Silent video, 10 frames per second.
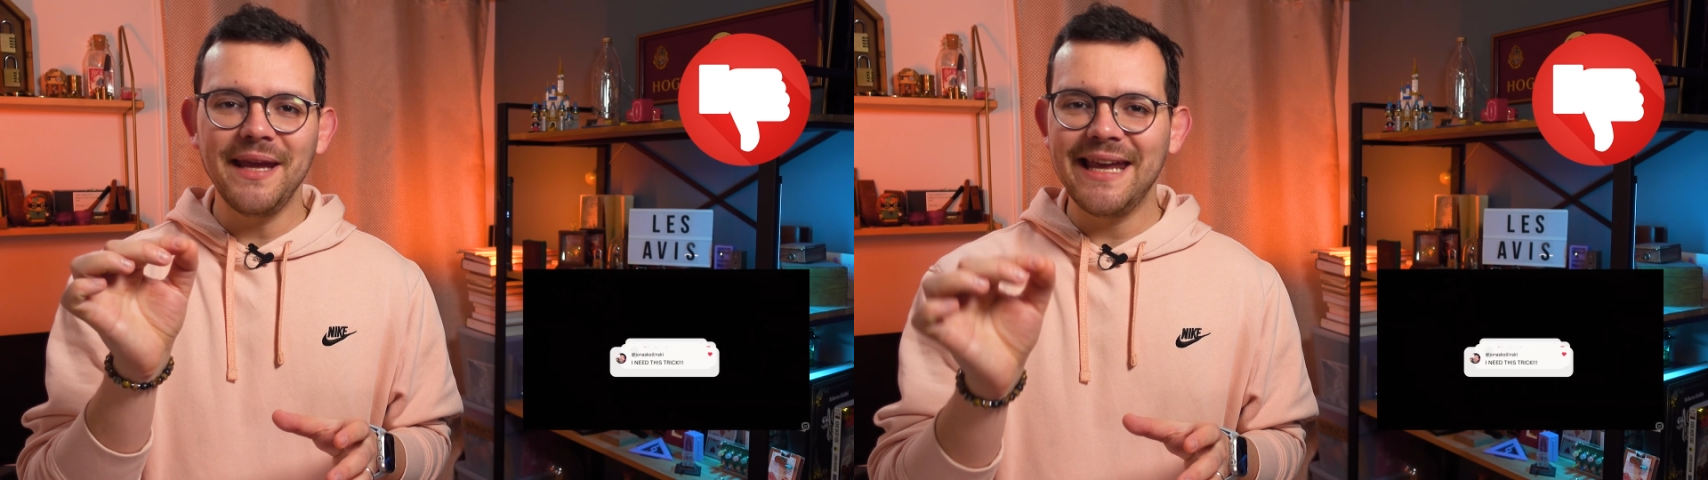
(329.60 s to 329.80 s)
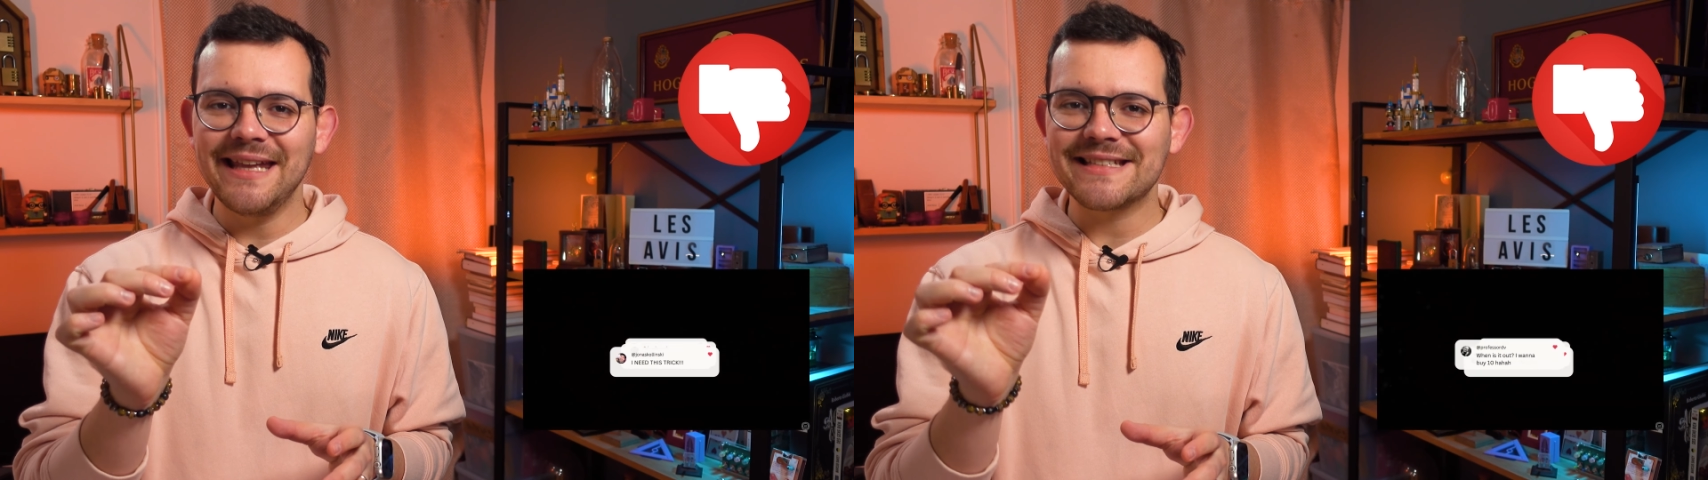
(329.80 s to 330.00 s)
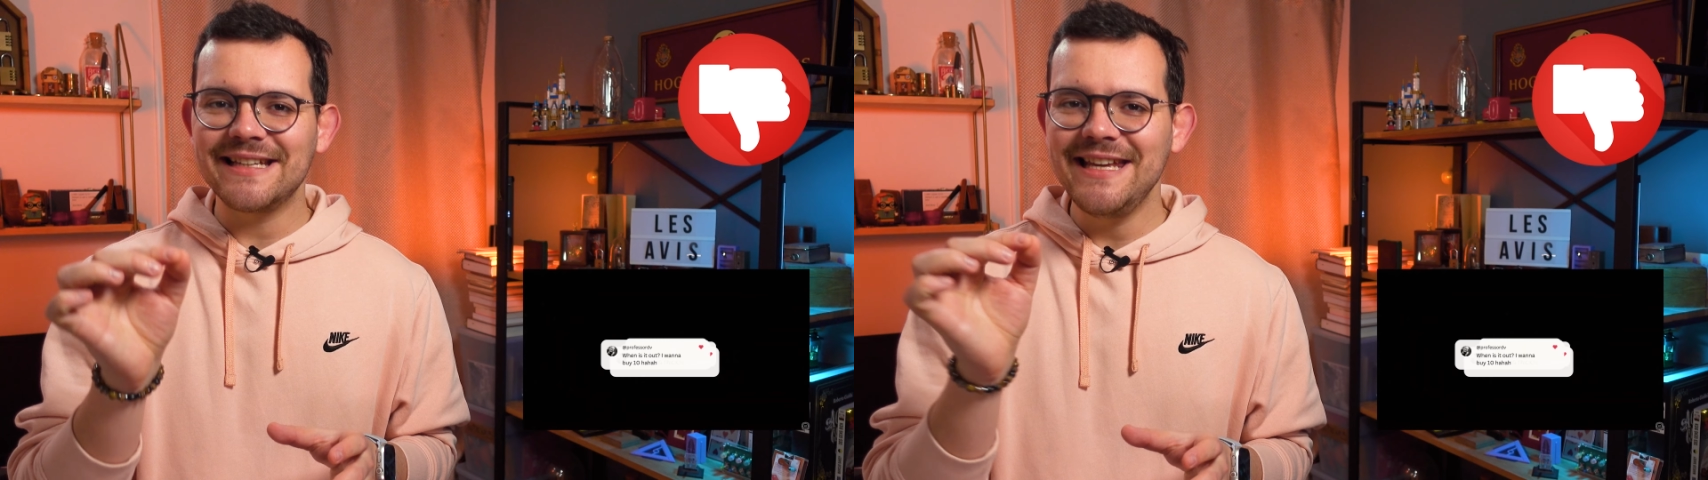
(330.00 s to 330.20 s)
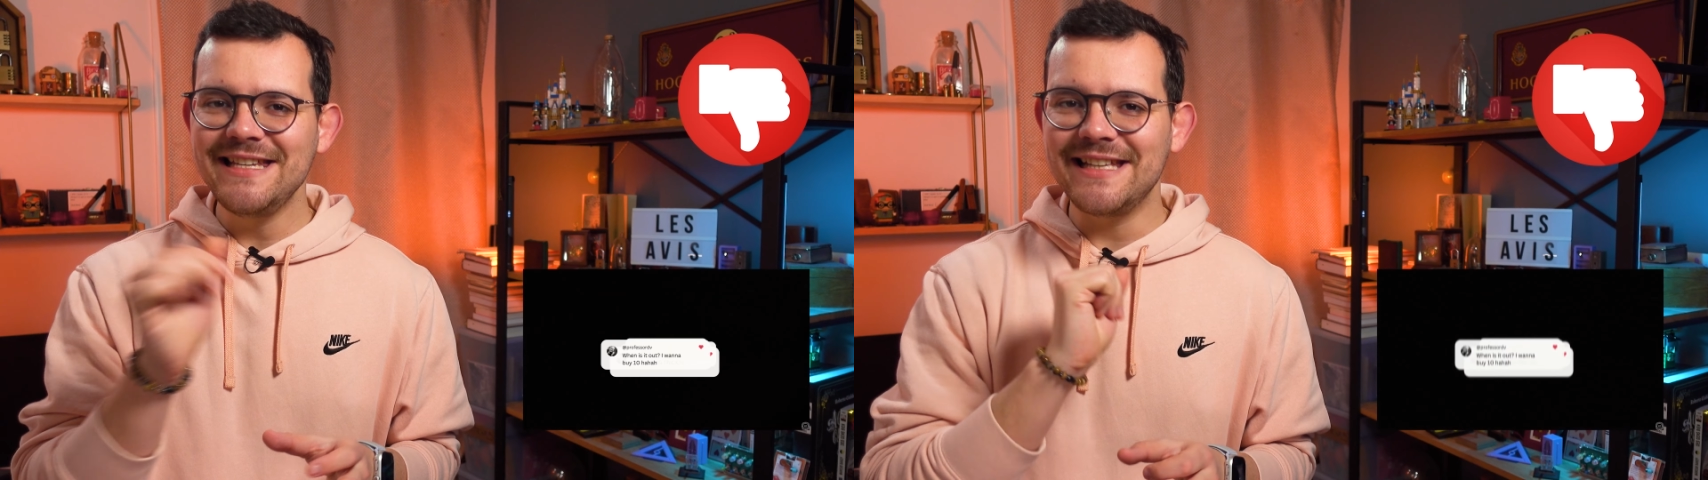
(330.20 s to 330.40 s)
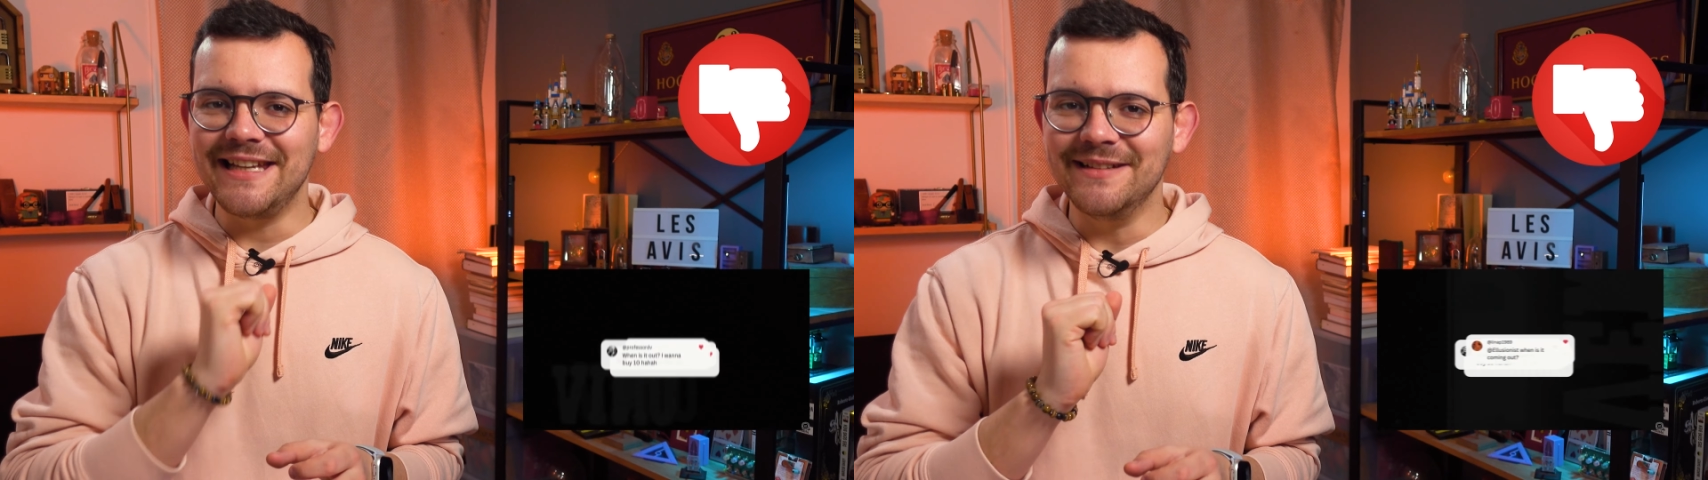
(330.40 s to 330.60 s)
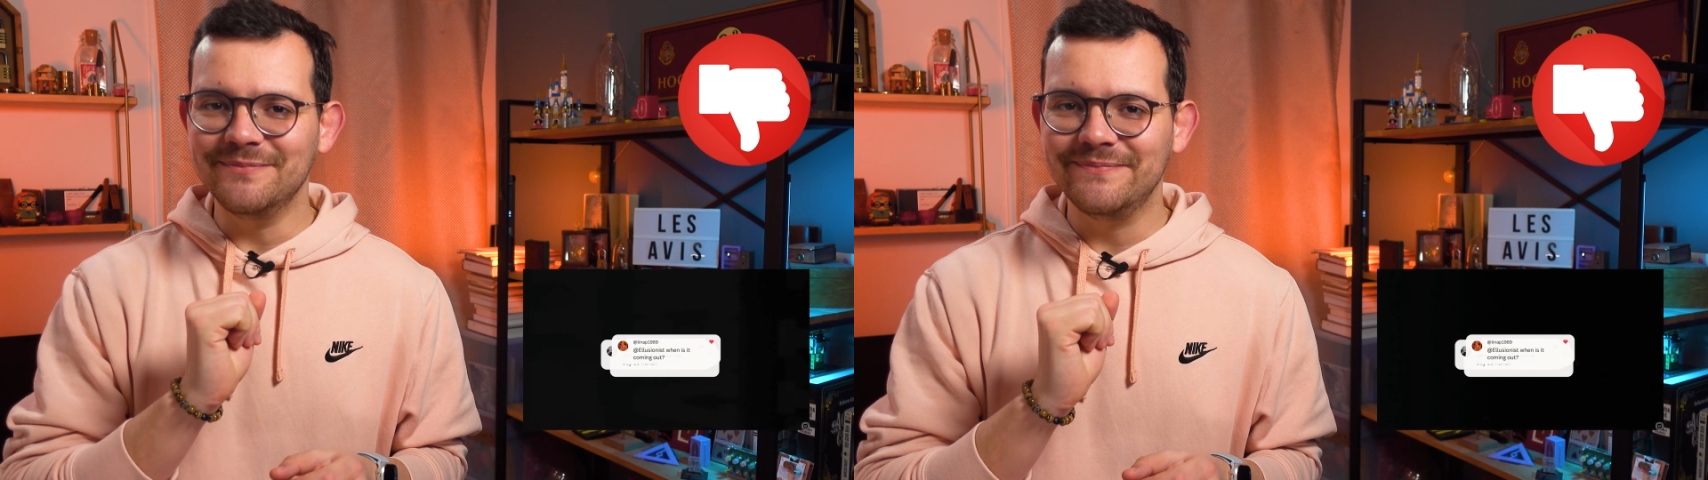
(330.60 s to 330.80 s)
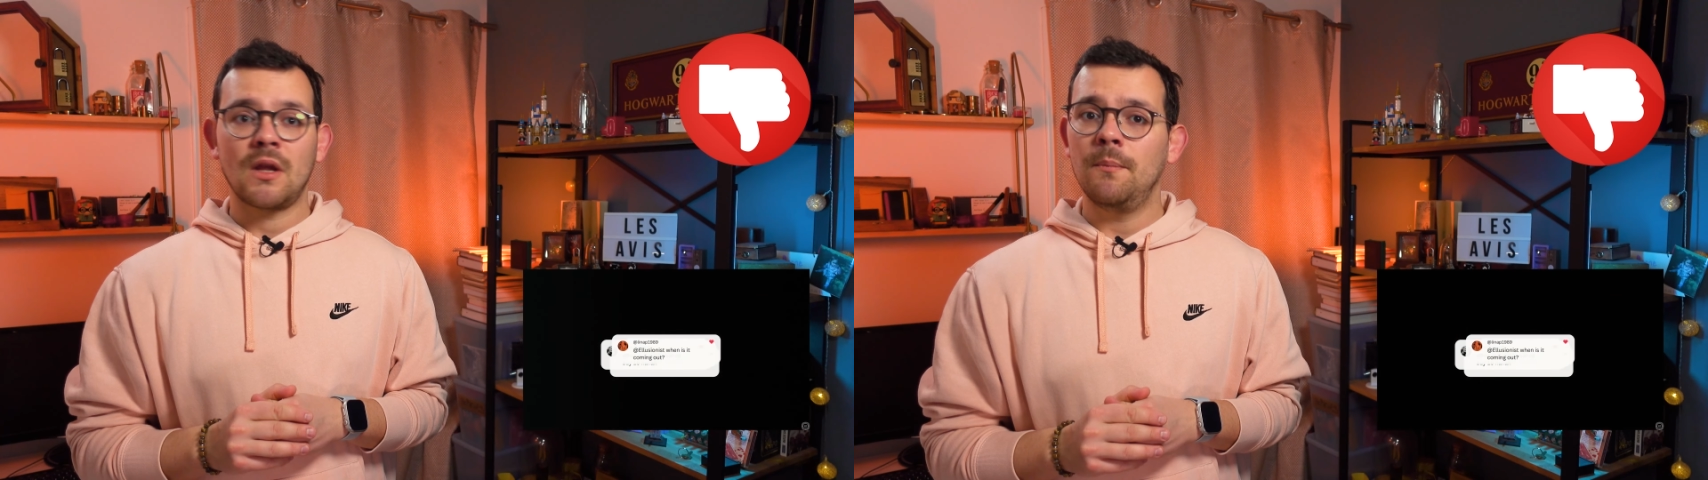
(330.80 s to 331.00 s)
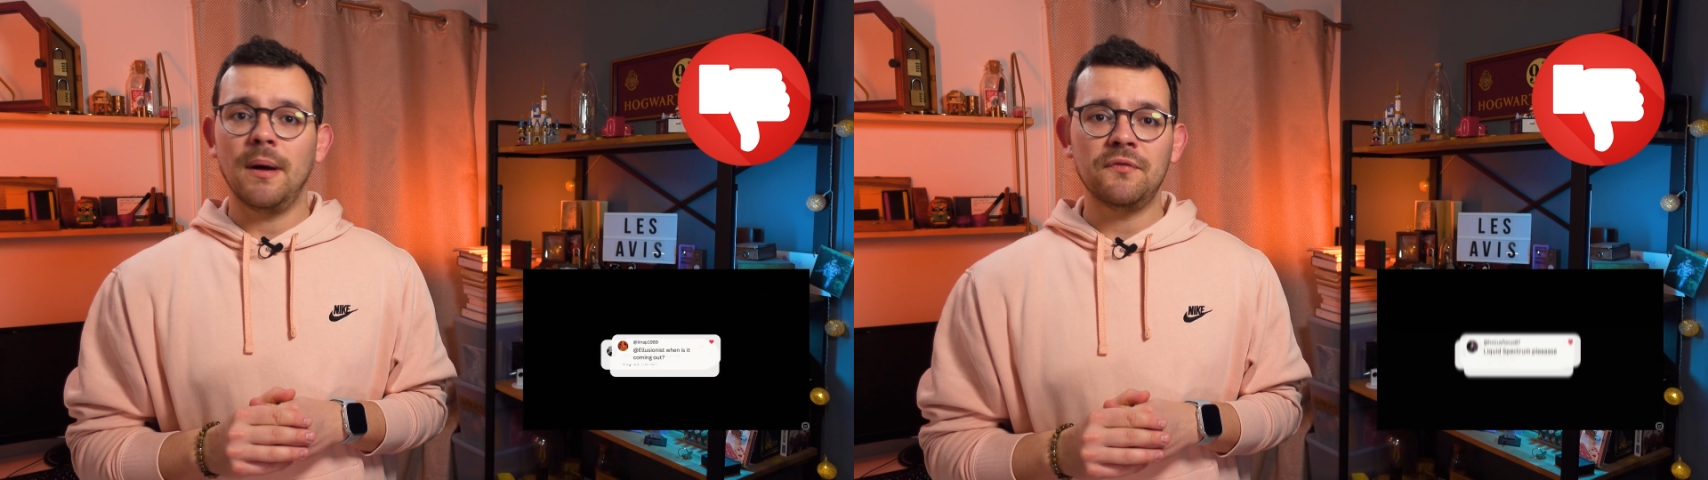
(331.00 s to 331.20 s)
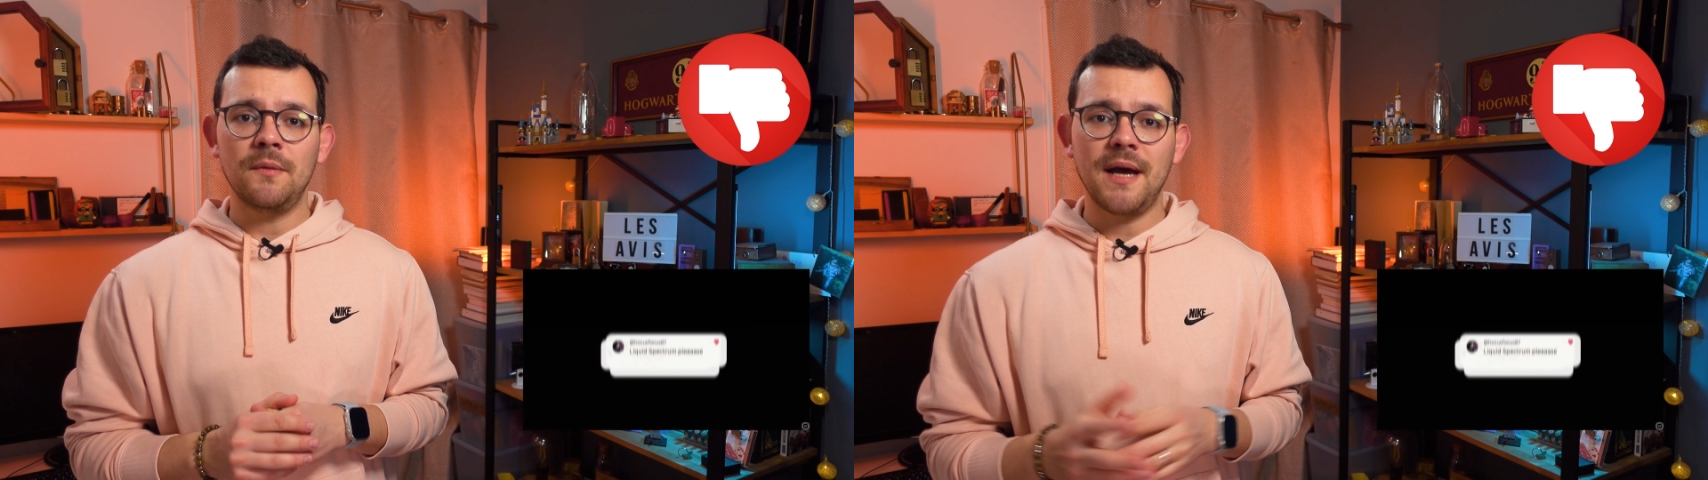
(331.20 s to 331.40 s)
it easily. Apart from